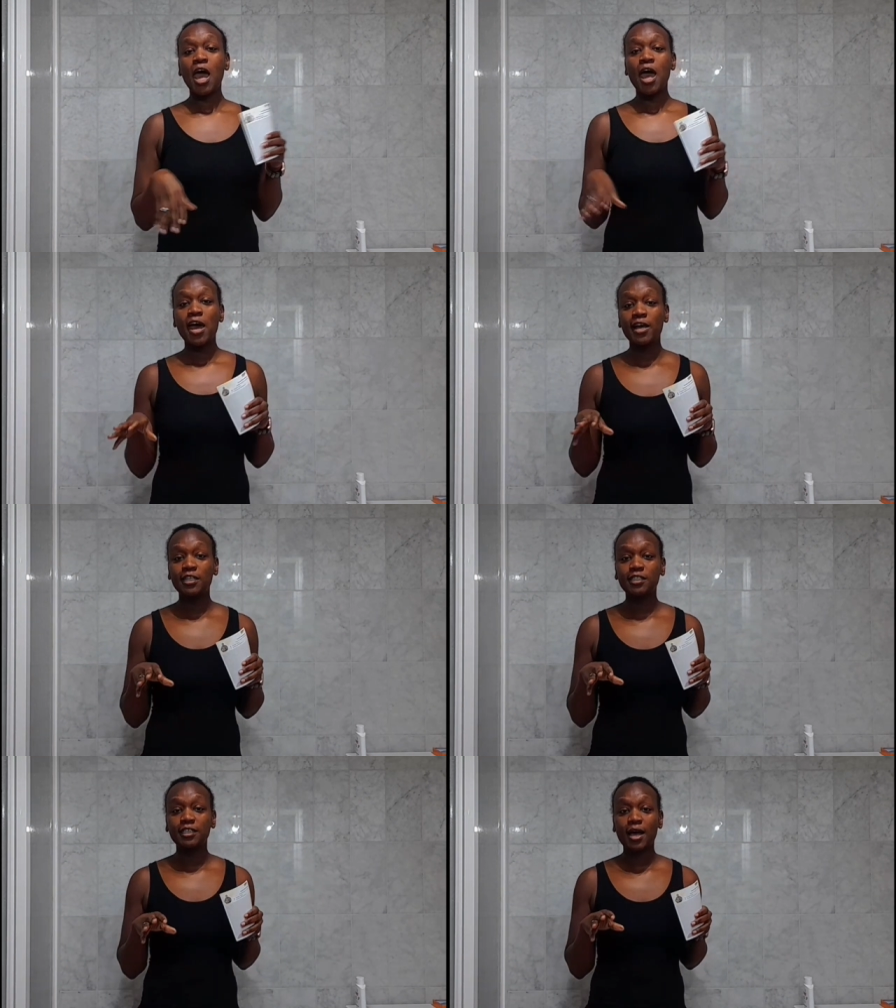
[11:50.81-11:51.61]

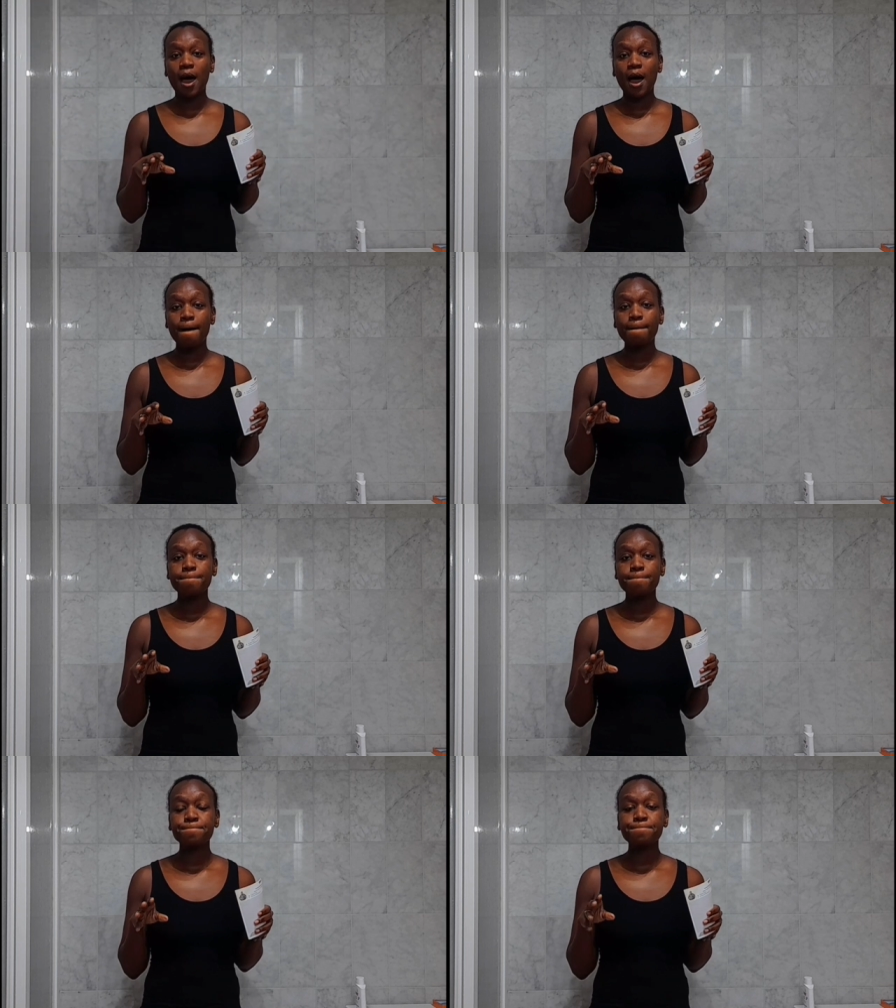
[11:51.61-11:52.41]
And
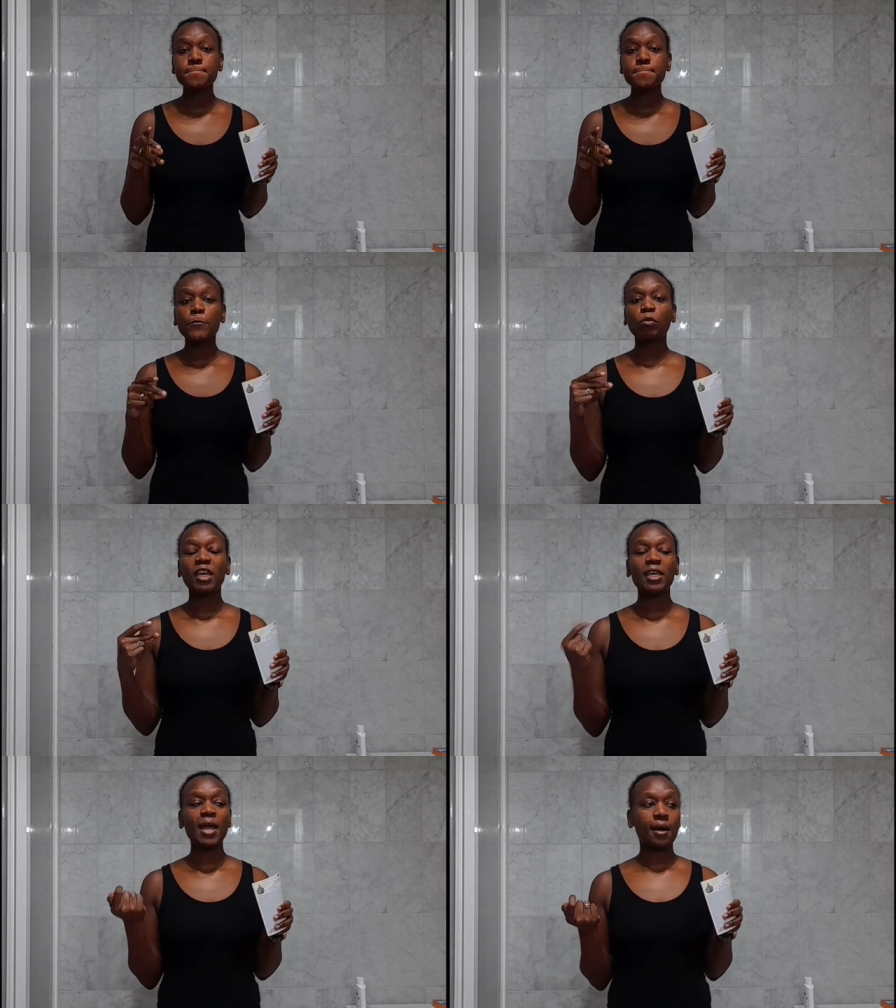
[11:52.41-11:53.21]
um,
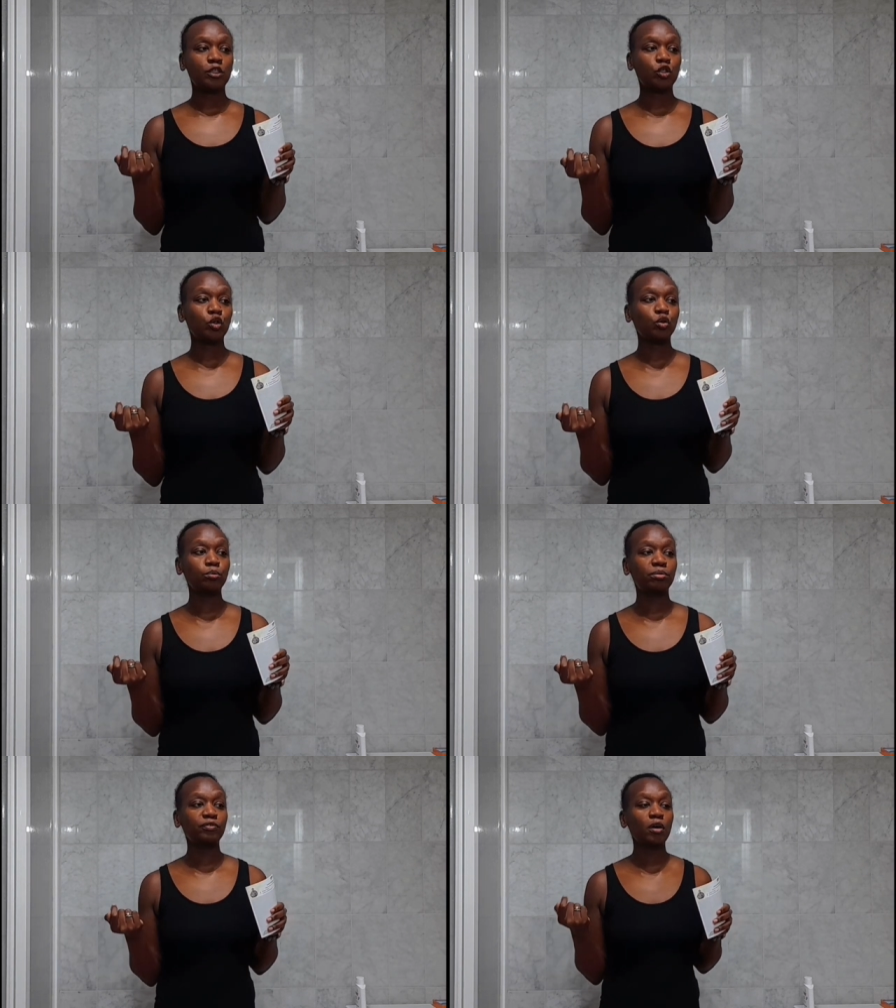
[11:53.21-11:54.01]
yeah, so
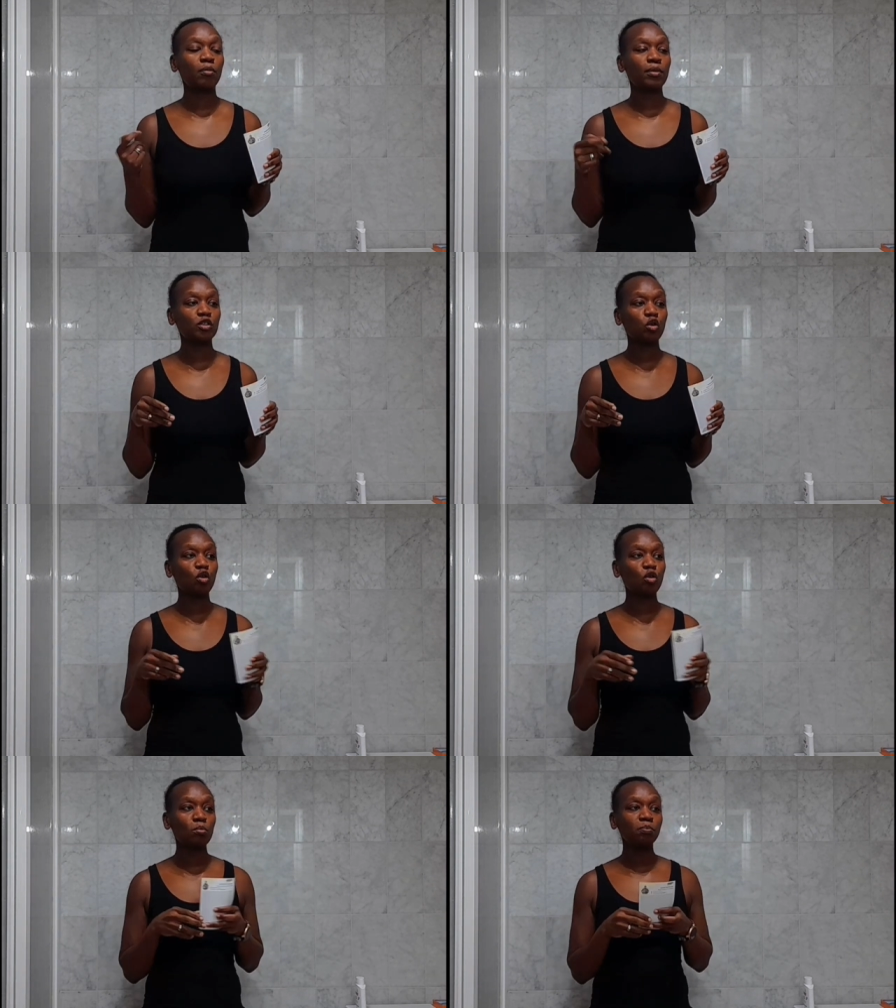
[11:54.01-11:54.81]
before I went
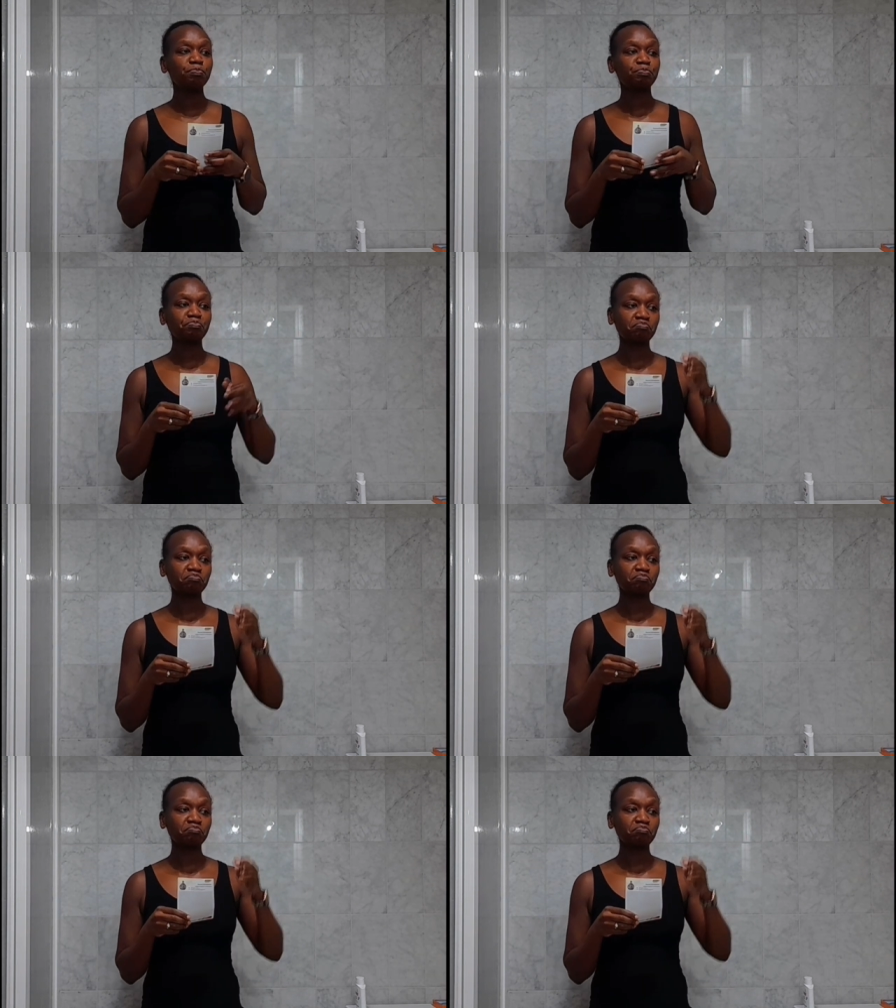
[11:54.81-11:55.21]
home,